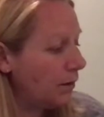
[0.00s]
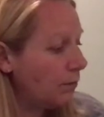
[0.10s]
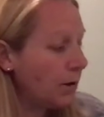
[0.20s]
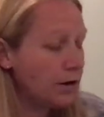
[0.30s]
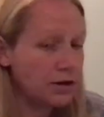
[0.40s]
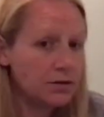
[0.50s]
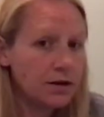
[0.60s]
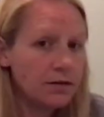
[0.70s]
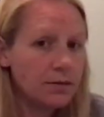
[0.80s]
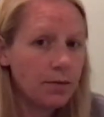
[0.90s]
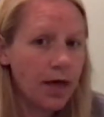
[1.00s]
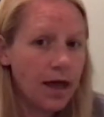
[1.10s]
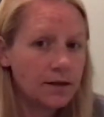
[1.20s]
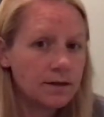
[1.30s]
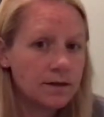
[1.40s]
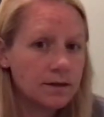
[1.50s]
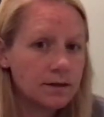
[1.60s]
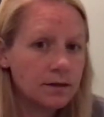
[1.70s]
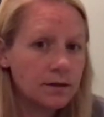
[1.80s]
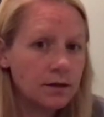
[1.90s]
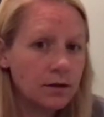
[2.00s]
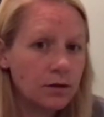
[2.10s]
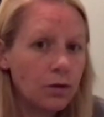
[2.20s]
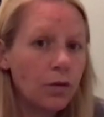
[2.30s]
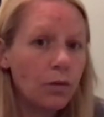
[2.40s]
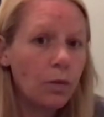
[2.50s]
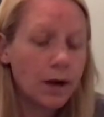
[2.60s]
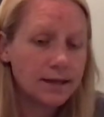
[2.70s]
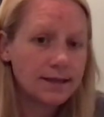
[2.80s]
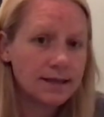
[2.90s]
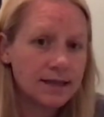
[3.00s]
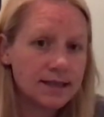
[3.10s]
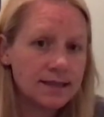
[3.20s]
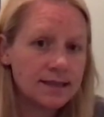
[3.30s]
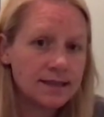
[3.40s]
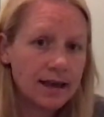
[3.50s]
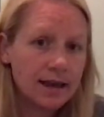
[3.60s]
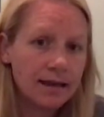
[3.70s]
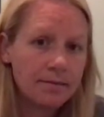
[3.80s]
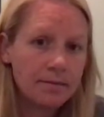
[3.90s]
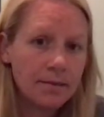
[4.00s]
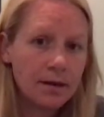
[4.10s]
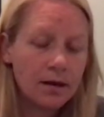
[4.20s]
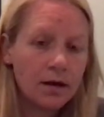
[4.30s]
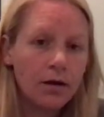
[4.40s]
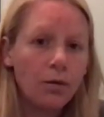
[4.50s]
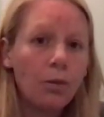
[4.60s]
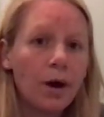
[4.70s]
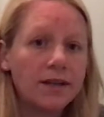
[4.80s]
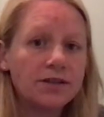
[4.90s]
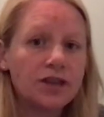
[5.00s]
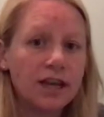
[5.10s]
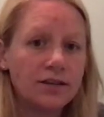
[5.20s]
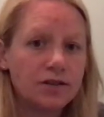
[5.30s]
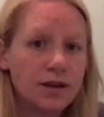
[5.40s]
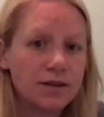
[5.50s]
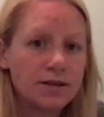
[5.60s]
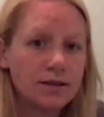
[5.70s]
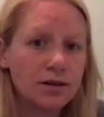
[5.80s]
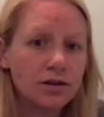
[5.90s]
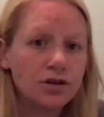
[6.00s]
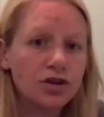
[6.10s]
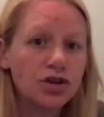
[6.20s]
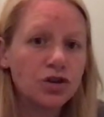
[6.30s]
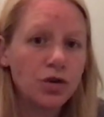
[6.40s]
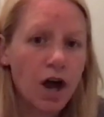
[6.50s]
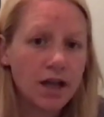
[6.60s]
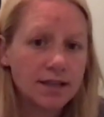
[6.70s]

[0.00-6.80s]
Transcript: Where do you hear the blend? What stays the same? What changes? Crut.